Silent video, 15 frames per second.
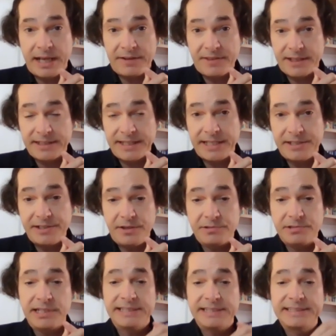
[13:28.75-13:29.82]
I think they're
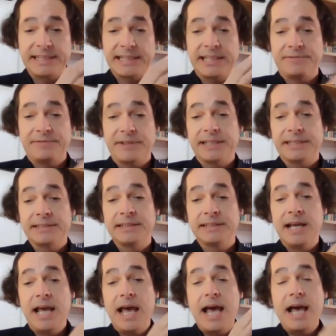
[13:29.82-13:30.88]
hugely significant.
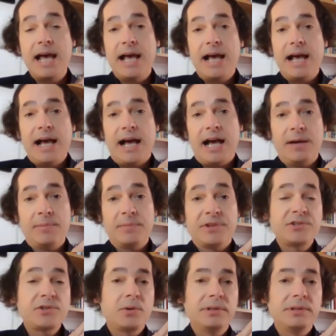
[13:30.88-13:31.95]
The
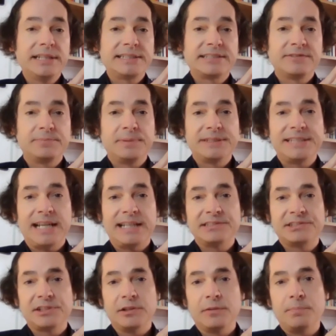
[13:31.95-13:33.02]
short list of
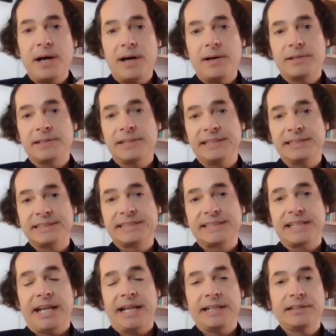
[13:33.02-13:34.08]
potential partners,
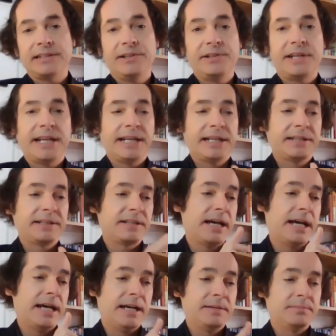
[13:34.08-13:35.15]
including
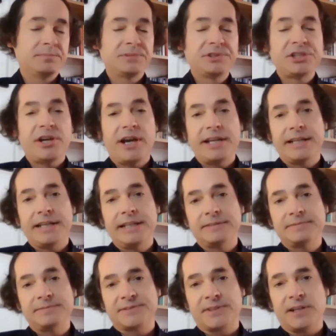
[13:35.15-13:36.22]

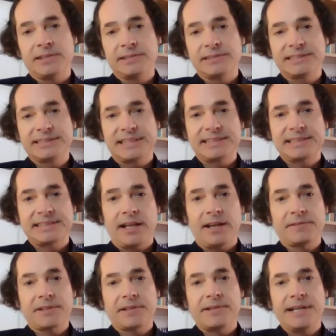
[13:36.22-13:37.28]
China, France,
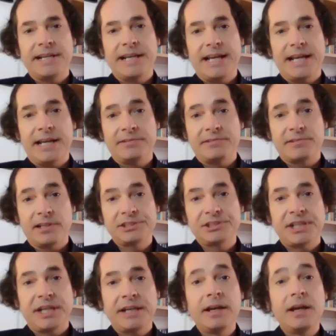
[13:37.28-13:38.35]
South Korea, and
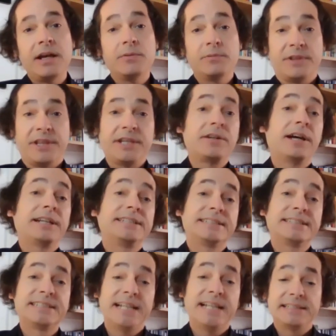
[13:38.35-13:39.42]
Russia, with the
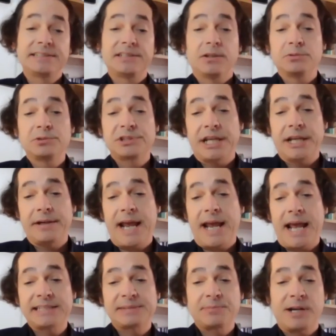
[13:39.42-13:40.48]
United States also
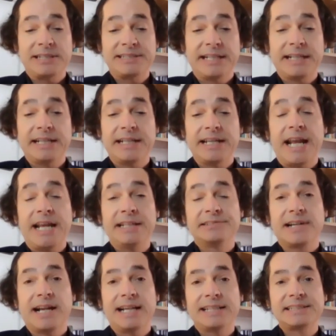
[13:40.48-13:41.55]
expressing an
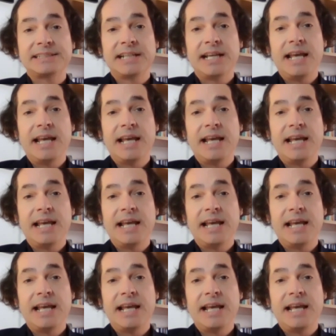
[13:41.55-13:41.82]
interest.